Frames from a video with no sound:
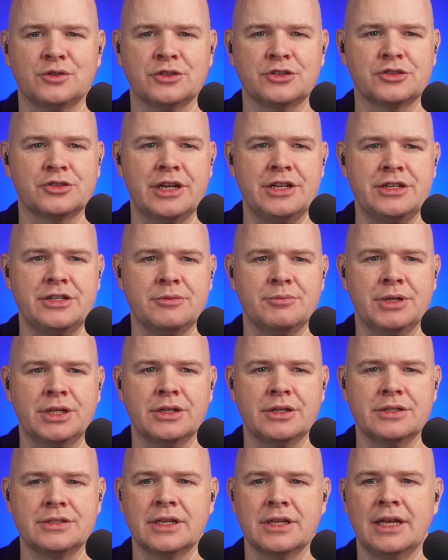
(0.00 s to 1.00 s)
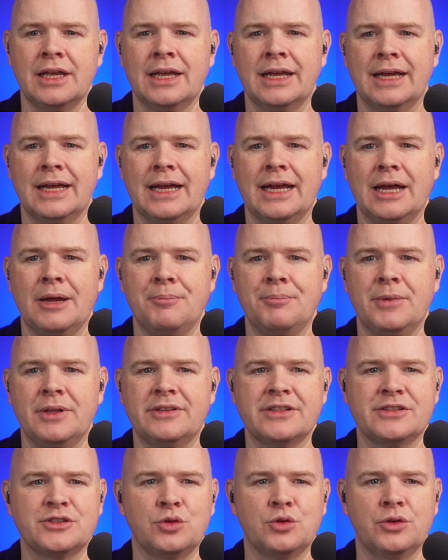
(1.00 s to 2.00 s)
frustration, because
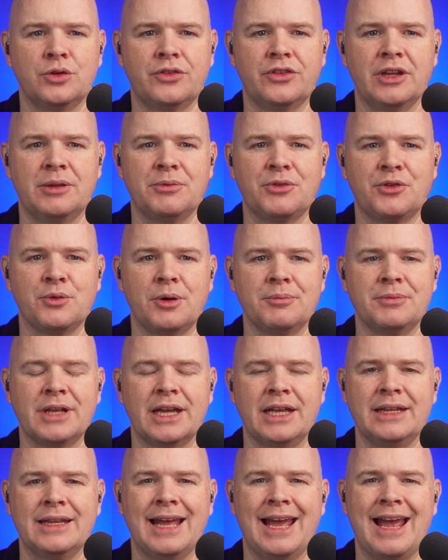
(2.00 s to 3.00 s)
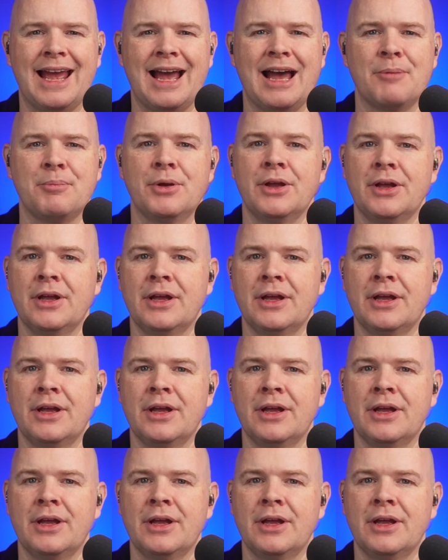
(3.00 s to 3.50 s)
Discord seems to update their app